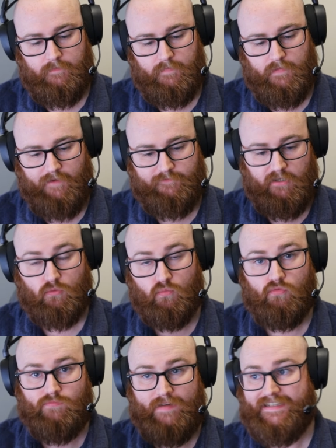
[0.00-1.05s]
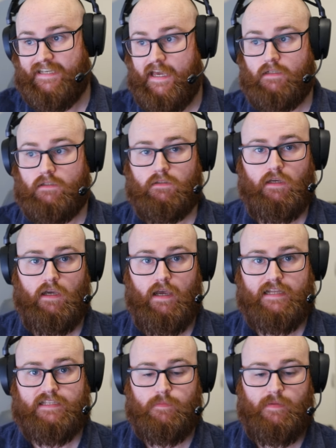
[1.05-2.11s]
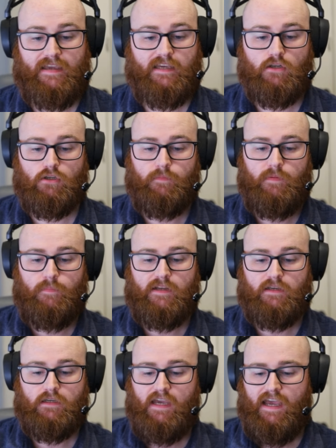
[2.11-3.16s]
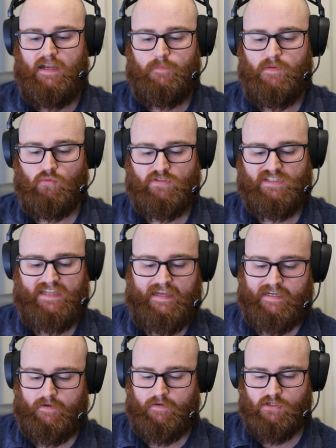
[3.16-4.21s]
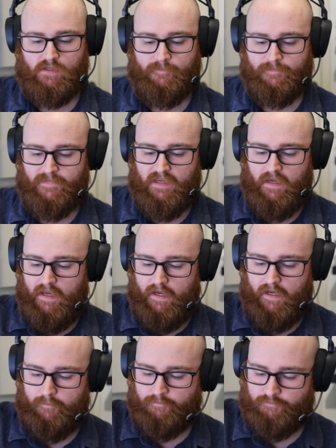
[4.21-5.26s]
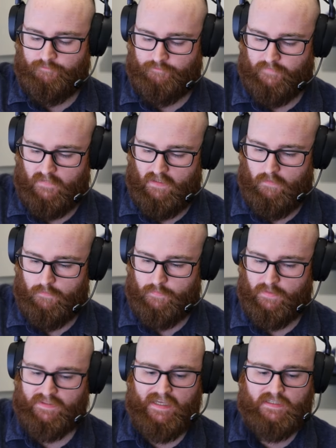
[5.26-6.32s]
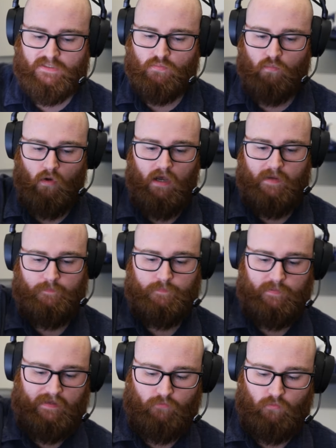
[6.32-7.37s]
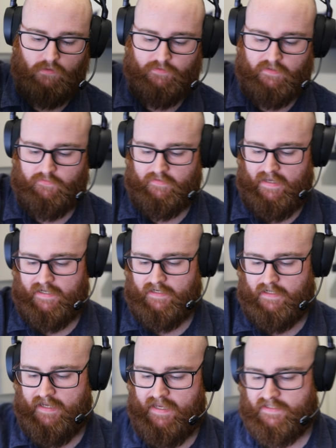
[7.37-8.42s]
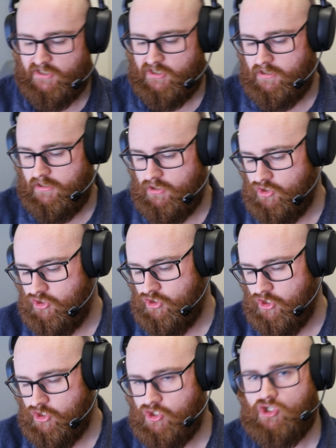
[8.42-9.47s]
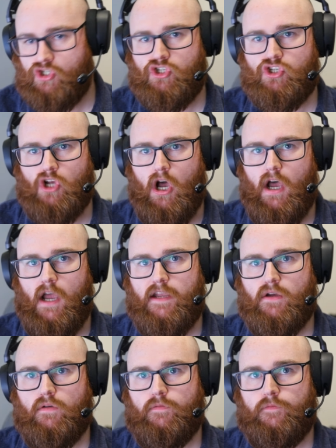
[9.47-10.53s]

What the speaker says: I've done all the red again to make it look a bit better and a bit more standoutish. Um, but that's what I play for World Eaters, and it's just shy of